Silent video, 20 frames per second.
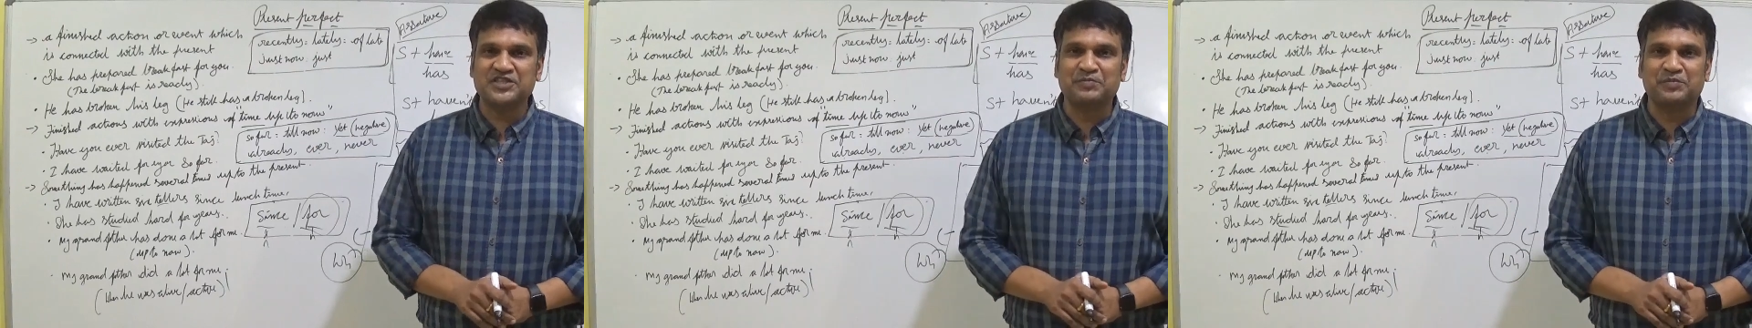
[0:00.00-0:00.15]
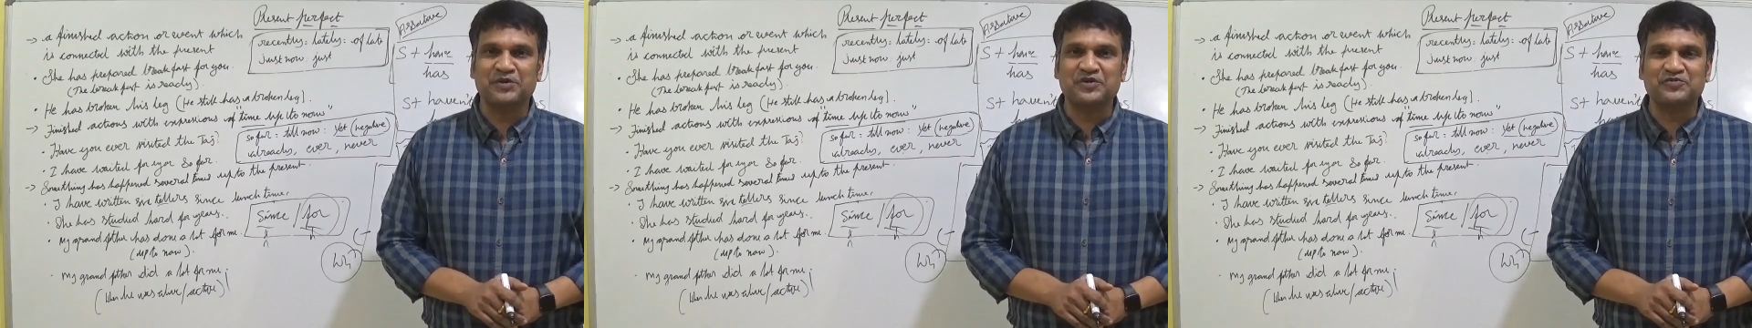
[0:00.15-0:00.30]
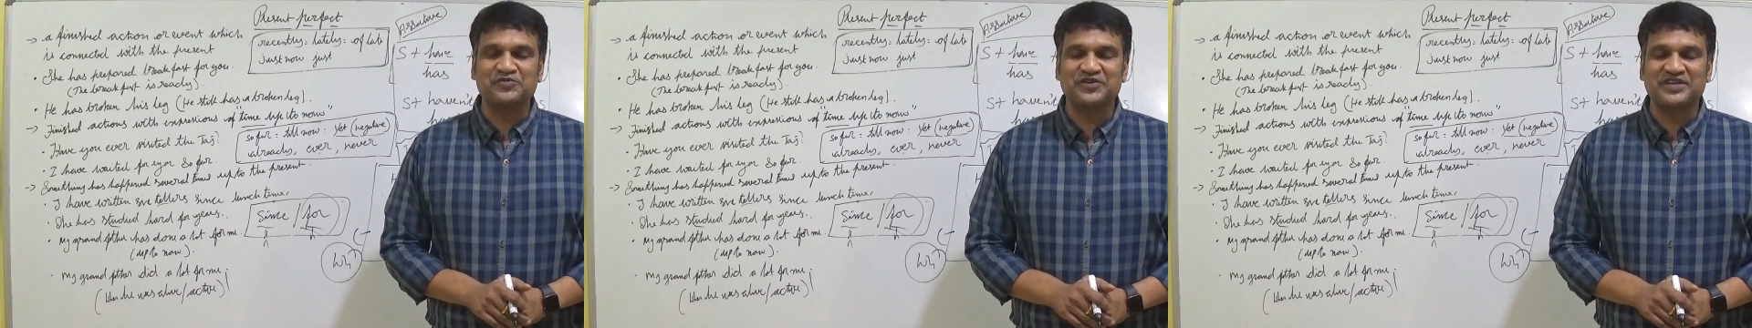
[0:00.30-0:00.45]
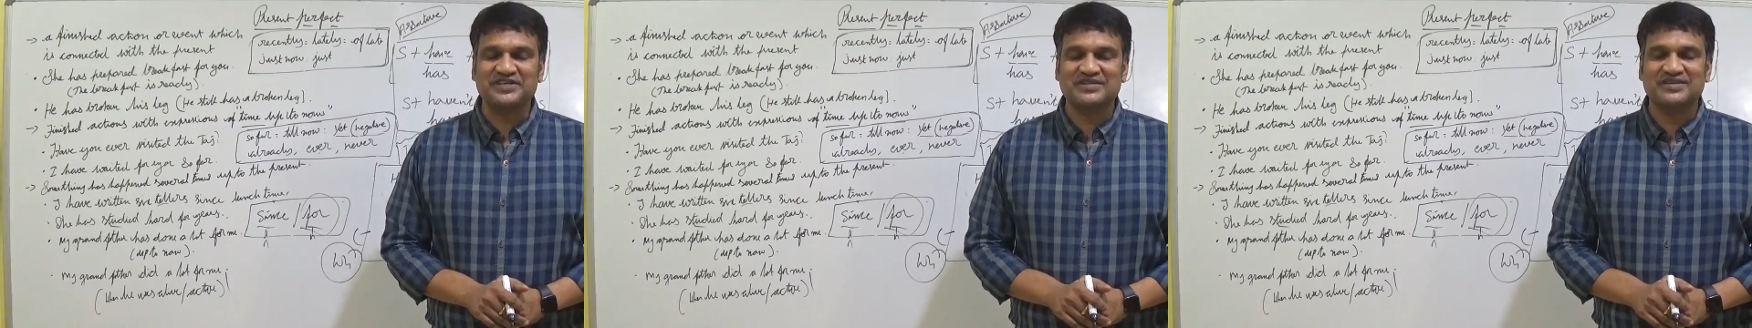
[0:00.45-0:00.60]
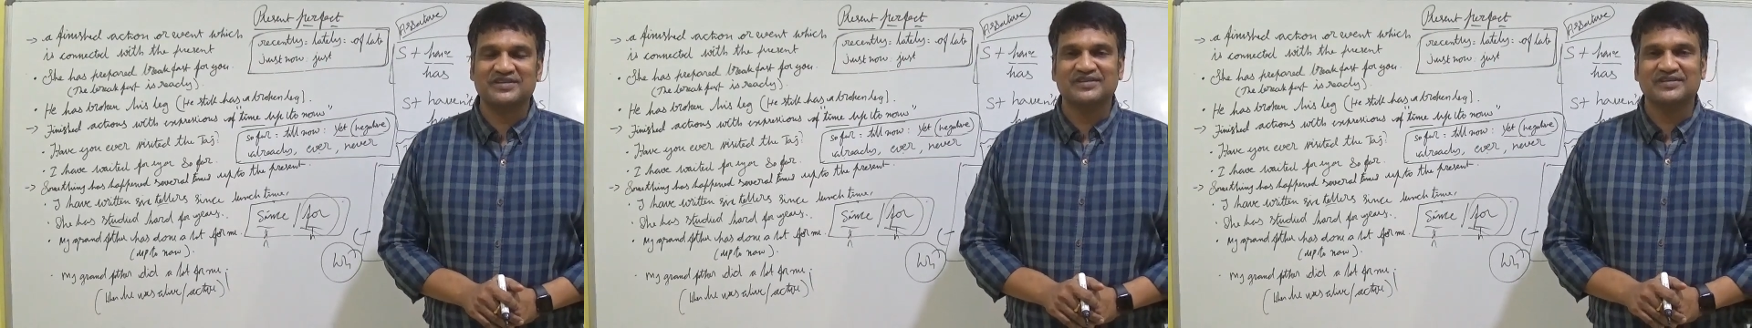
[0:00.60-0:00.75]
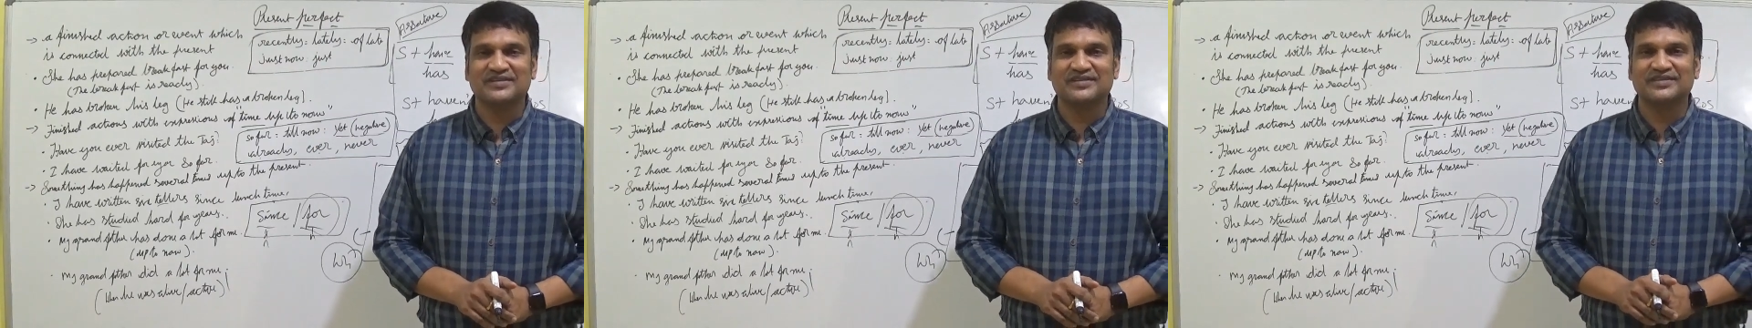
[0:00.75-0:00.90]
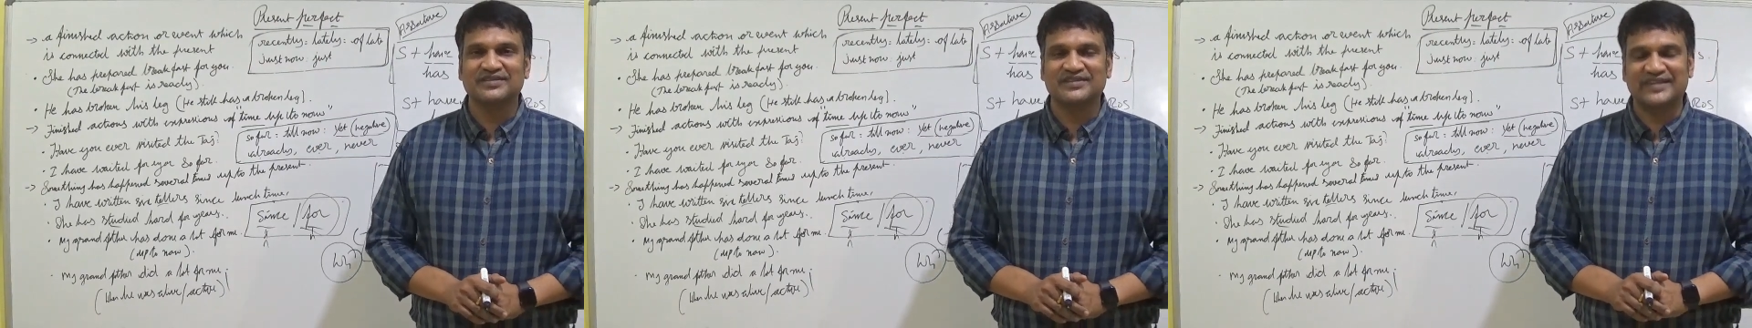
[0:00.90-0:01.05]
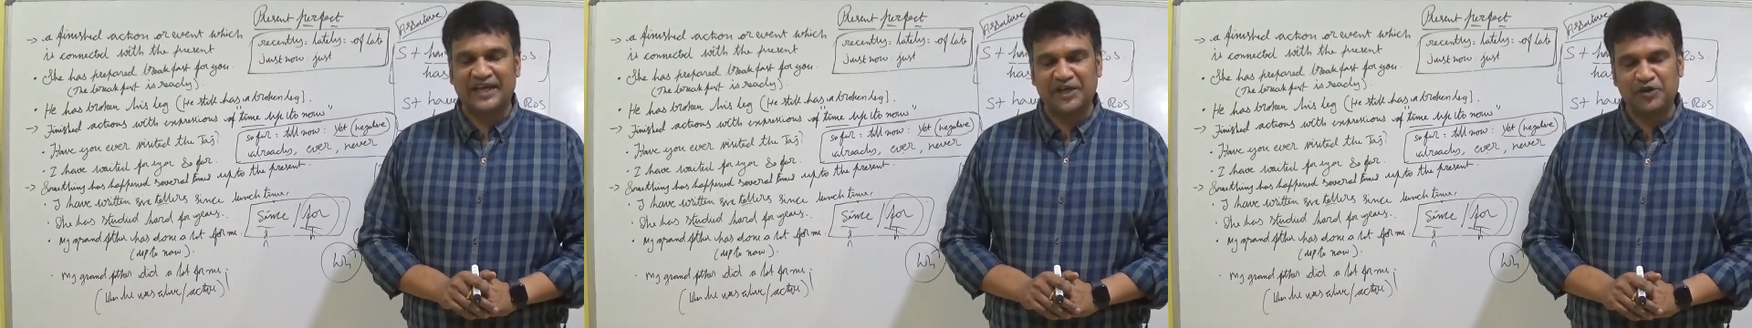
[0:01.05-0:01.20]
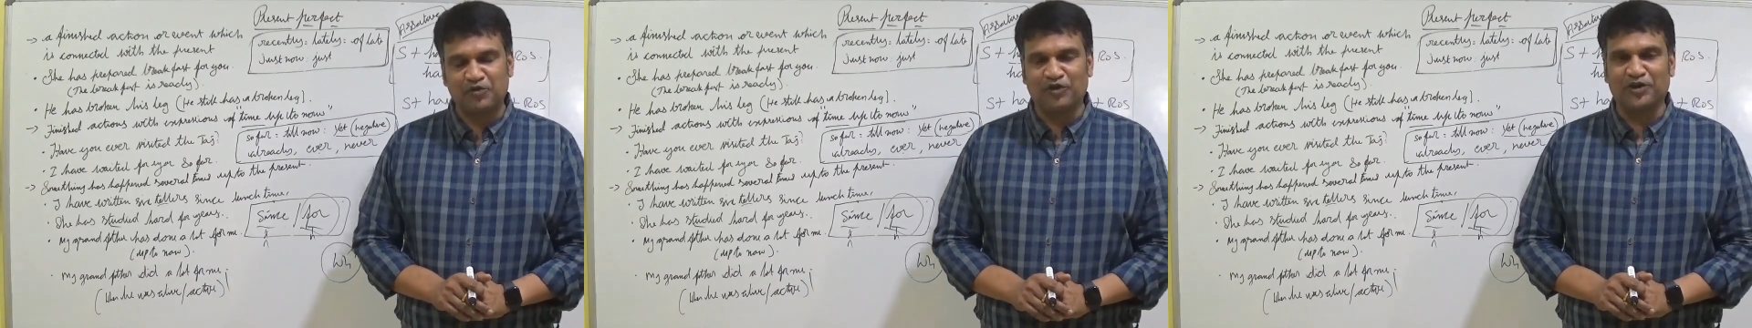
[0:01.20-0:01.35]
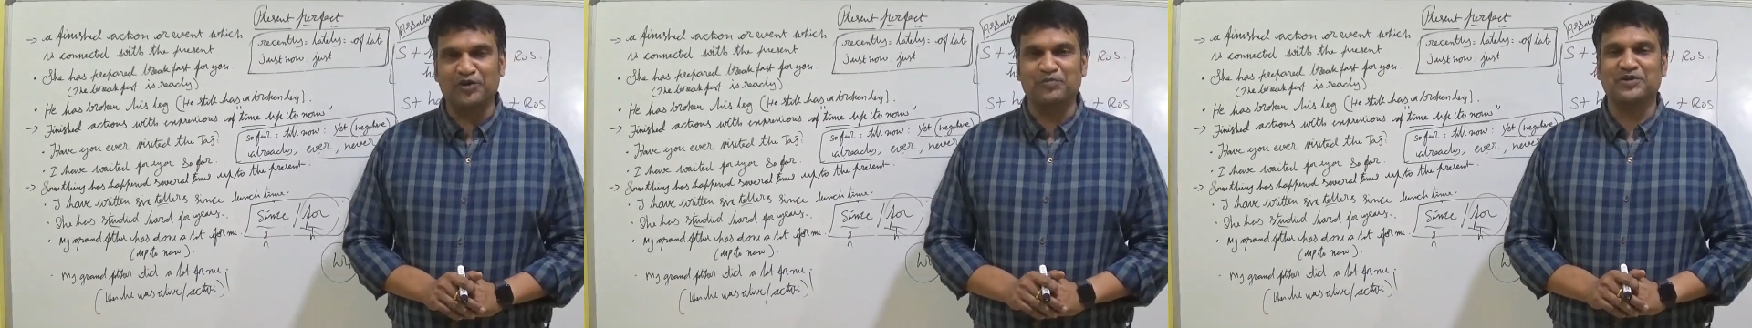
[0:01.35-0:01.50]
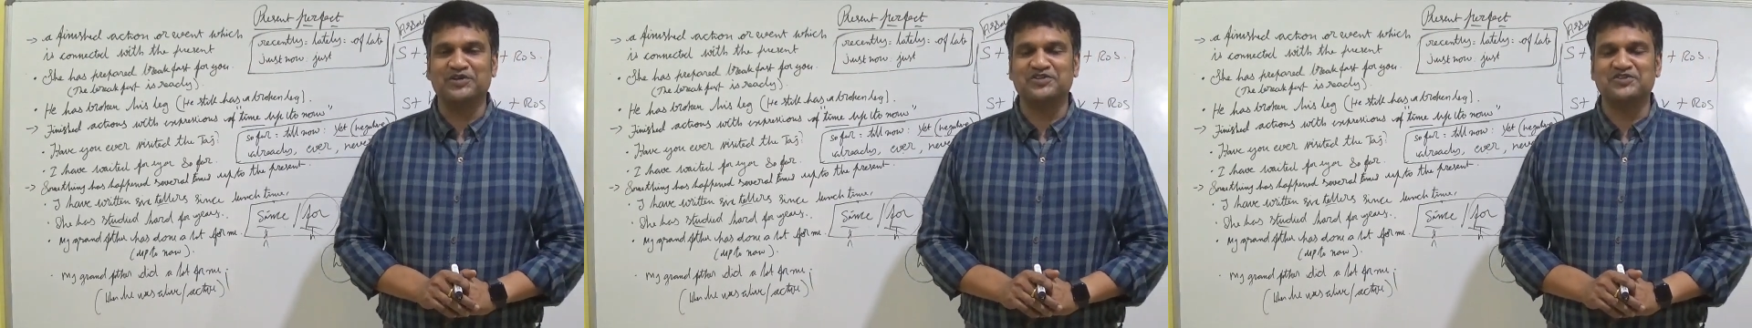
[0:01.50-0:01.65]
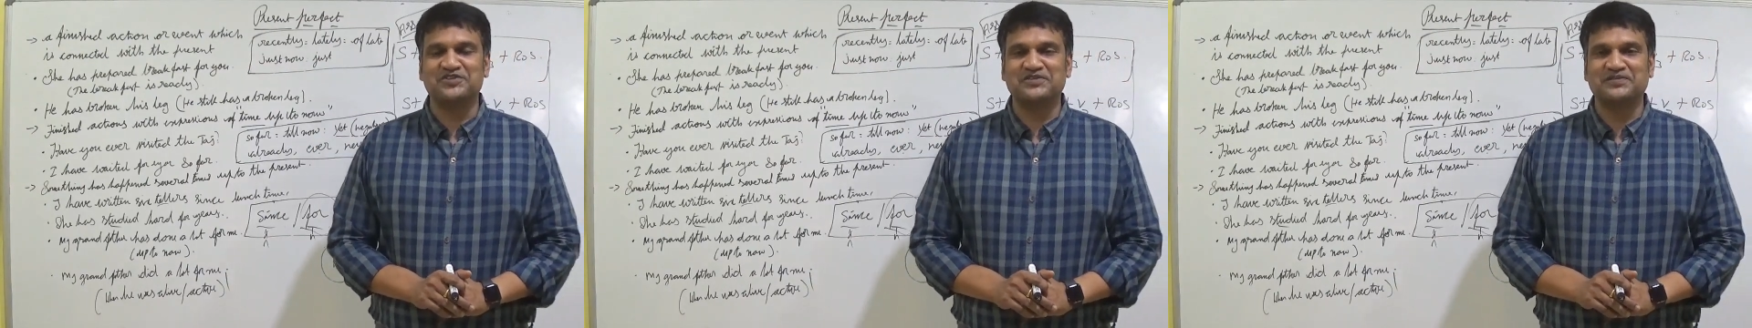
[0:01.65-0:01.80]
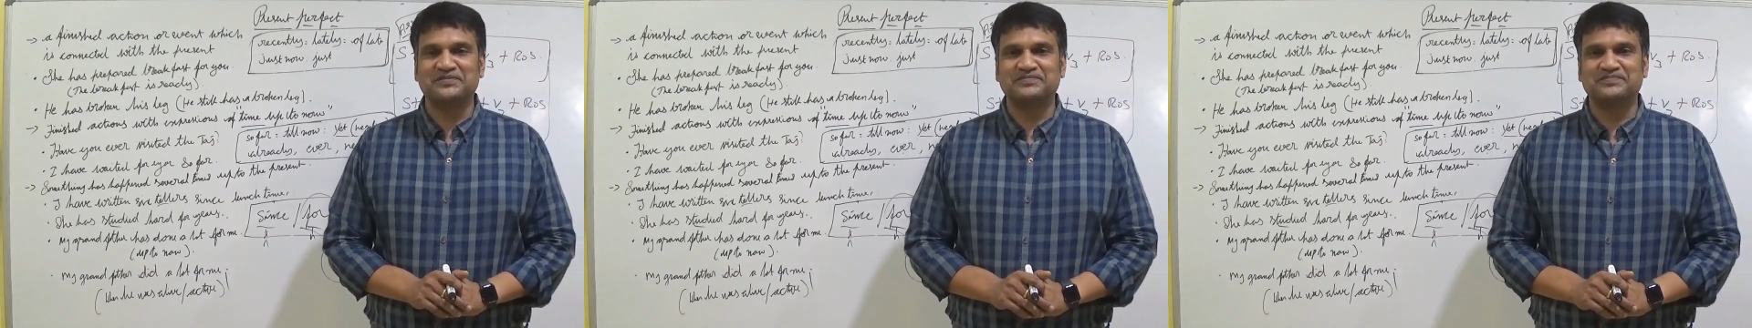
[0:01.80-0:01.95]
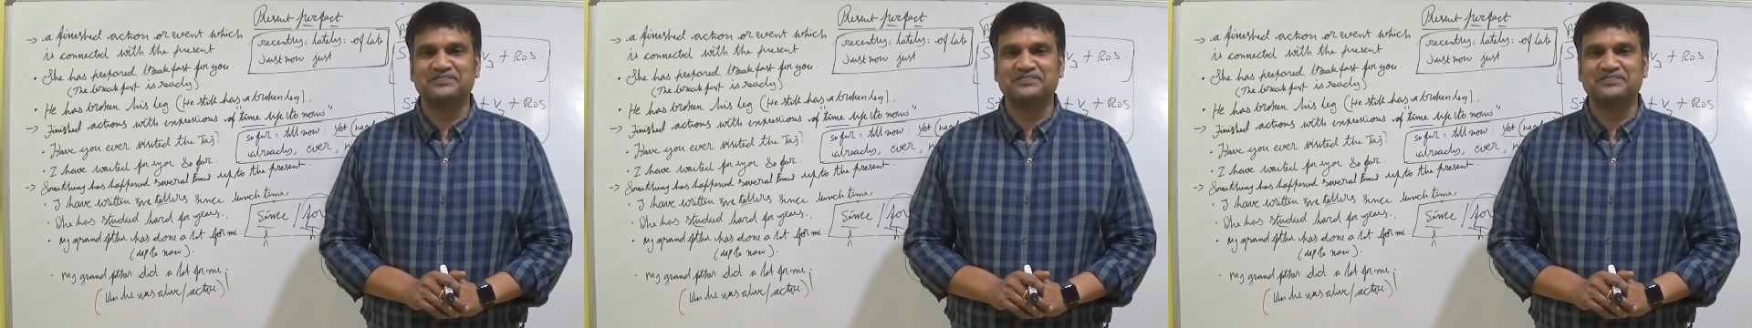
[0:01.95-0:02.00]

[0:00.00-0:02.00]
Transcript: perfect. Thank you very much.